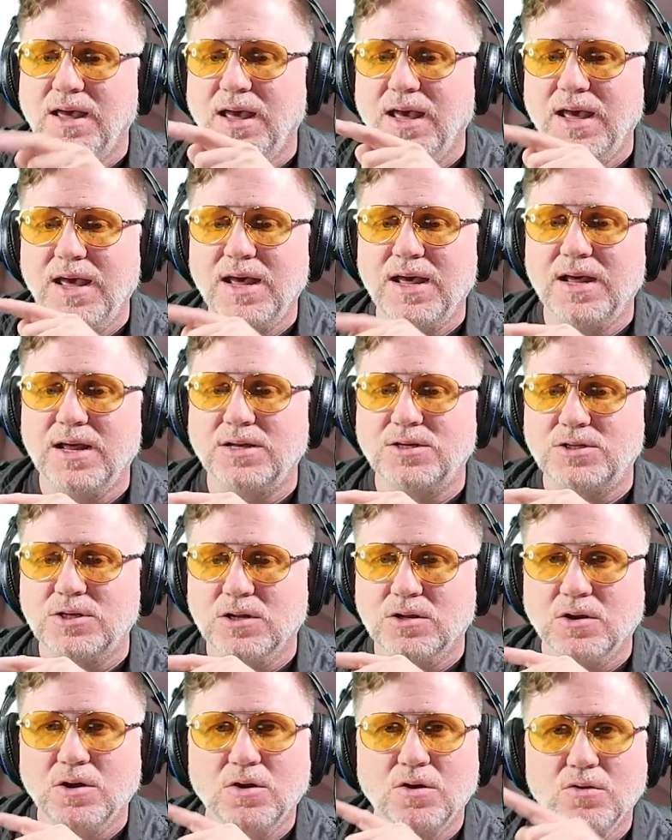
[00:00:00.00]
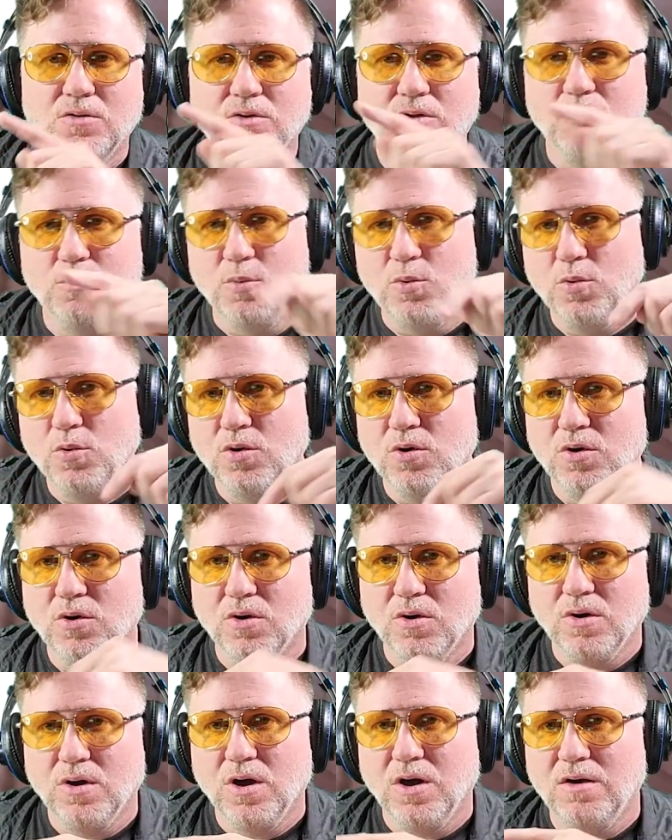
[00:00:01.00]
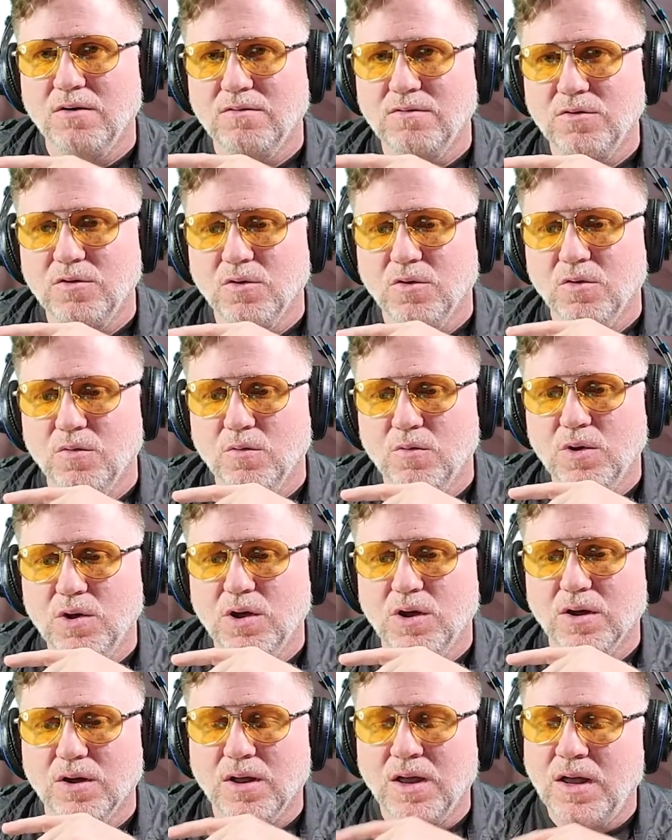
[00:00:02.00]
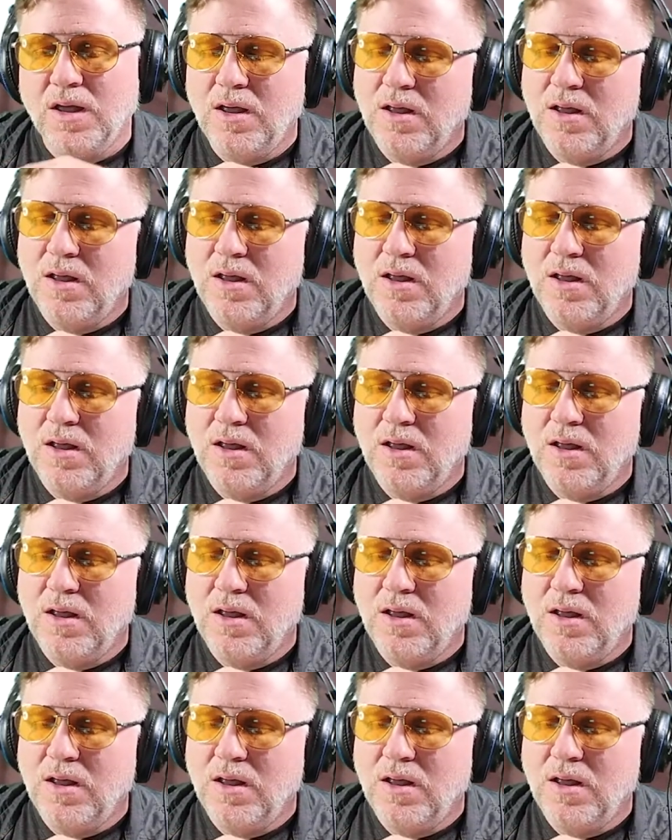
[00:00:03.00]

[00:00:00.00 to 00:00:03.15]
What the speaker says: edge along the border of your rug.